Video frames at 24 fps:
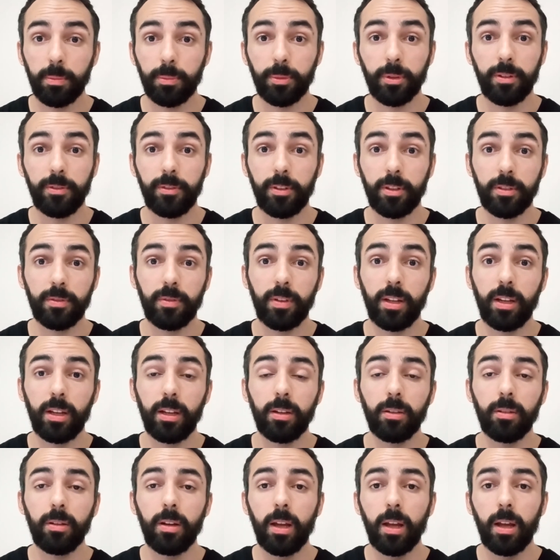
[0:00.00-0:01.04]
previous video,
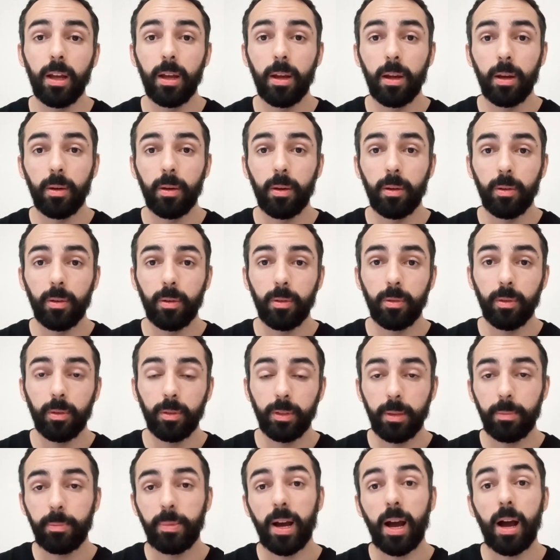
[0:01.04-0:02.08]
the
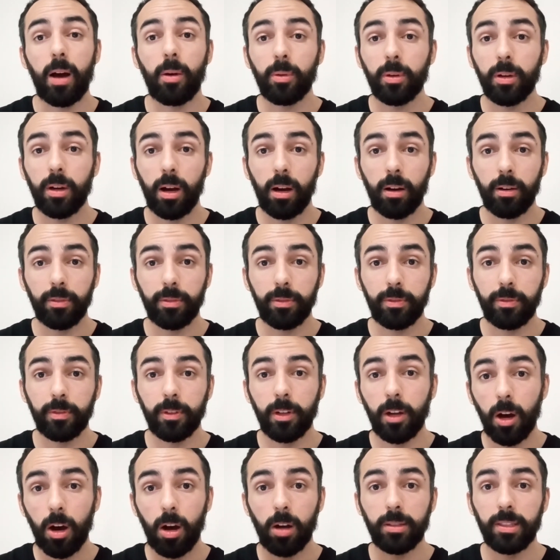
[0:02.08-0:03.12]
power of
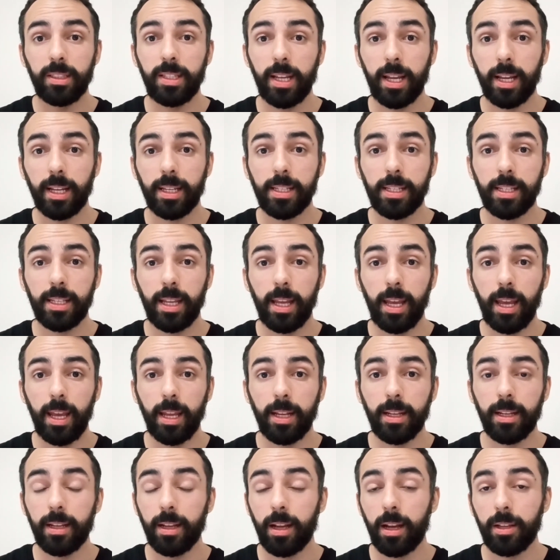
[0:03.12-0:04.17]
context and
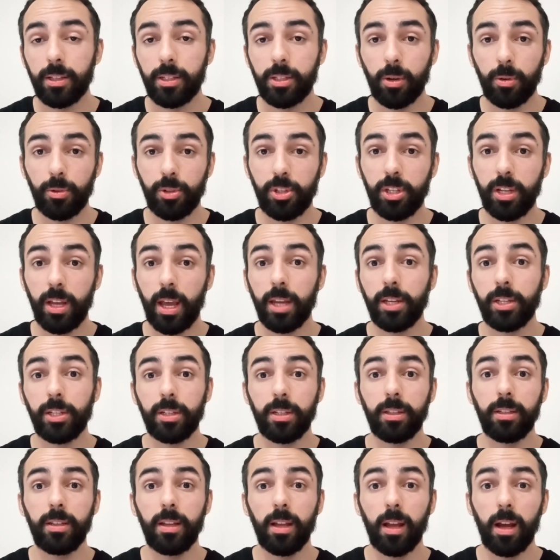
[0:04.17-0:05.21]

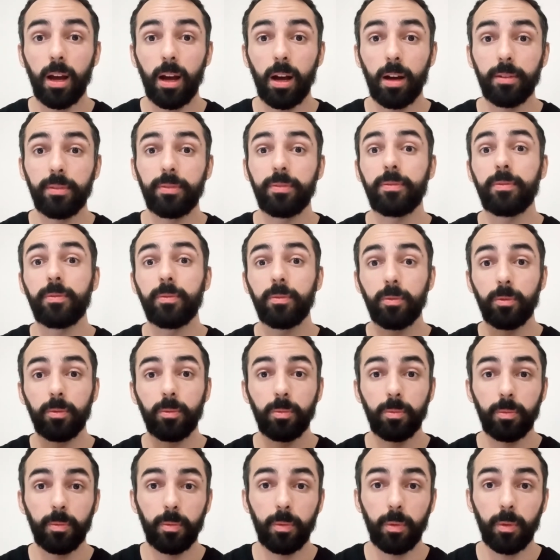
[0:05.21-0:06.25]
association of
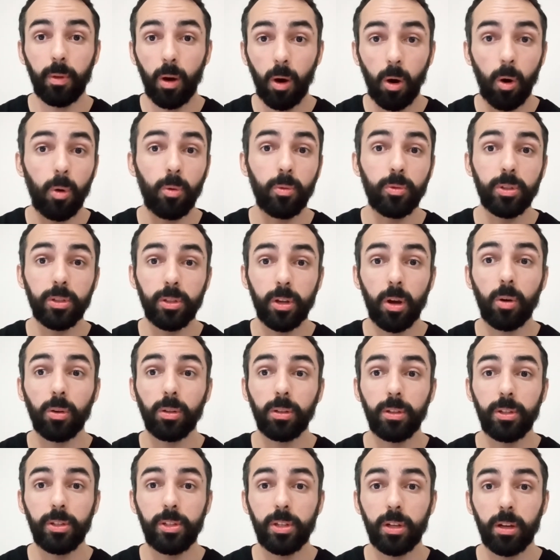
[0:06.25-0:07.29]
old
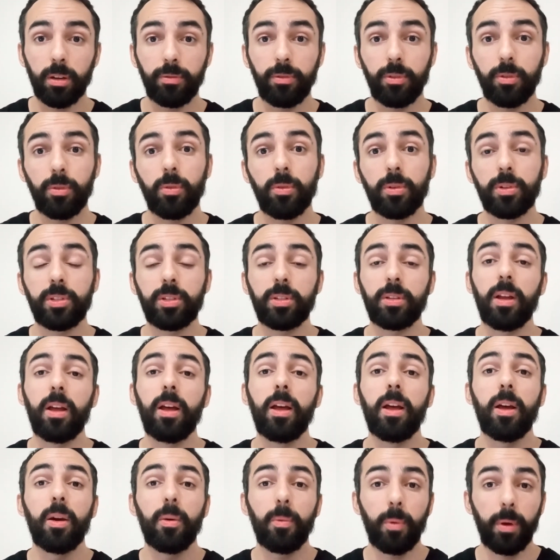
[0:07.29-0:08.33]
knowledge of yours
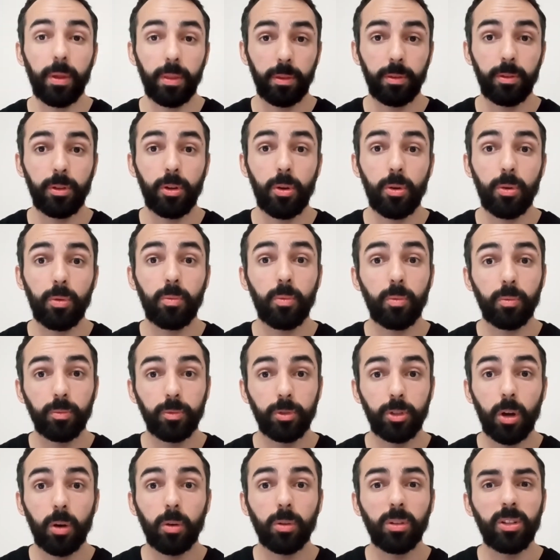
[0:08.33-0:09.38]
with new
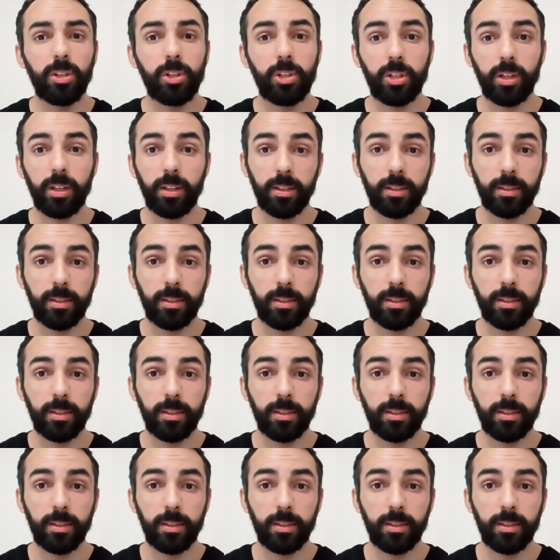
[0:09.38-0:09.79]
knowledge,